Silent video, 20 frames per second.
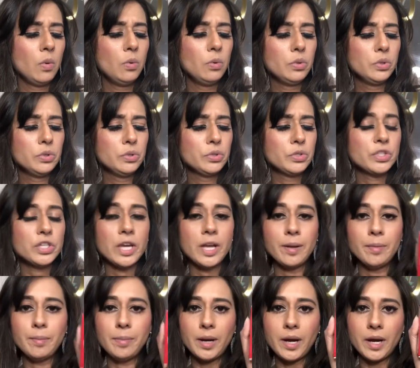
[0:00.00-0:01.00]
Rouge
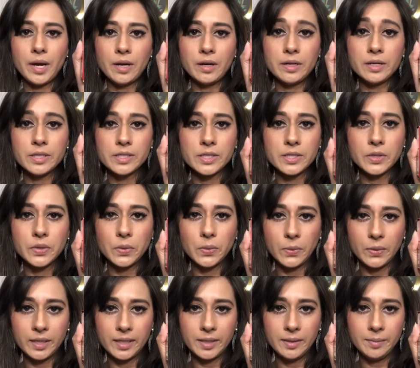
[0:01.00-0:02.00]
Empire. It's a
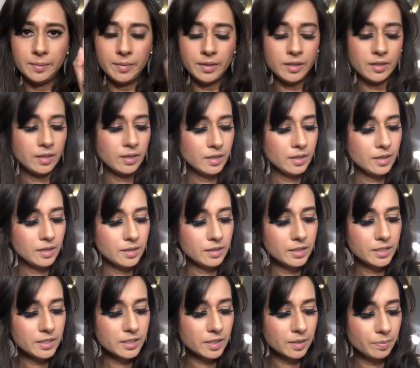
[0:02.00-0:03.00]
cream.
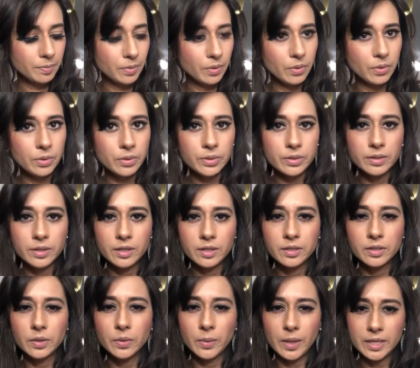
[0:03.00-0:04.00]
These are both
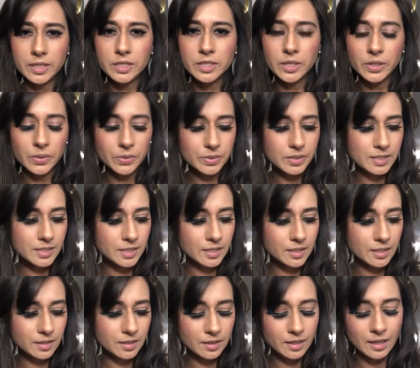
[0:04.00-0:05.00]
in the red tones. And
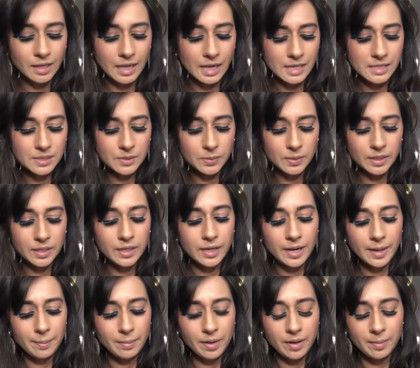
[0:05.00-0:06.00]
then the last one
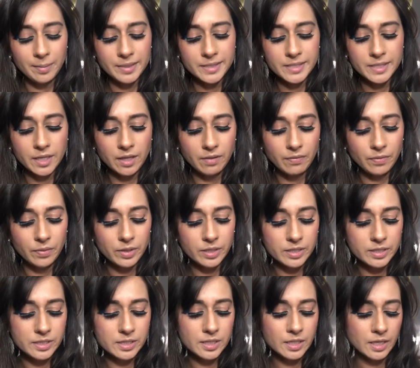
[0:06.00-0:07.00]
I bought myself
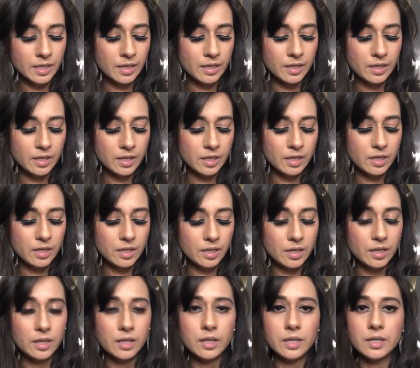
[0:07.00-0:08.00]
was
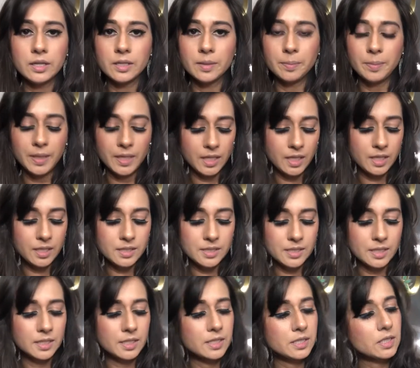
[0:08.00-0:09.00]
in the pinks,
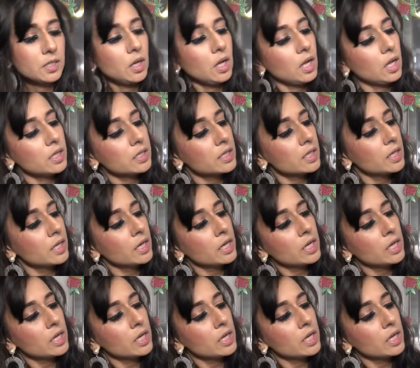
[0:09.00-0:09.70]
and it's called